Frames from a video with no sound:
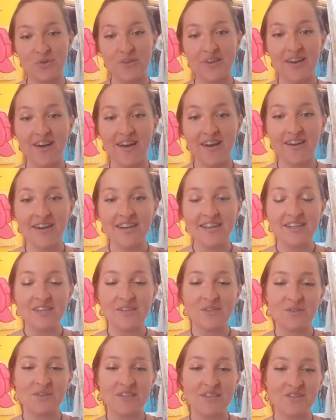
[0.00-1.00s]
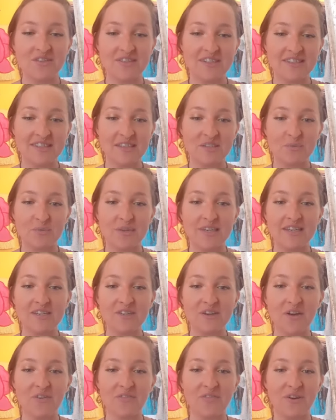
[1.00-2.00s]
are. So Deidre says, We need
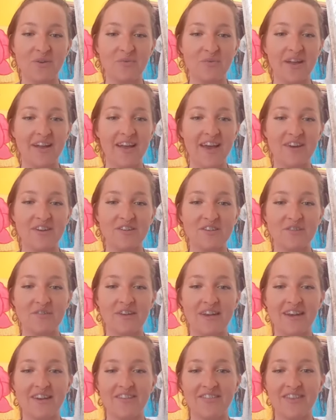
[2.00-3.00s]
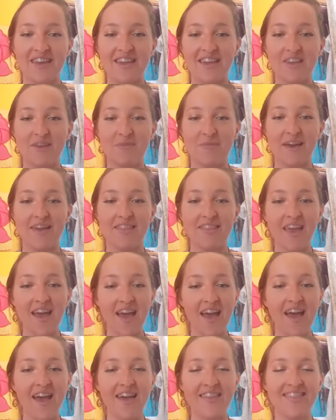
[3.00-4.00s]
dolphin and whale energy right now. Thank you, Beth.
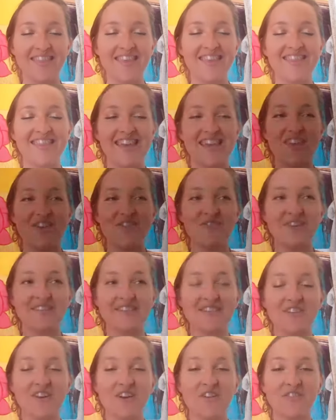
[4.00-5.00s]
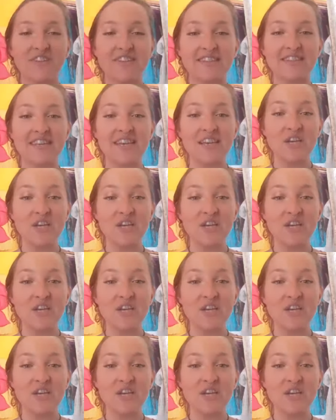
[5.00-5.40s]
Yeah, thank you, whales and dolphins.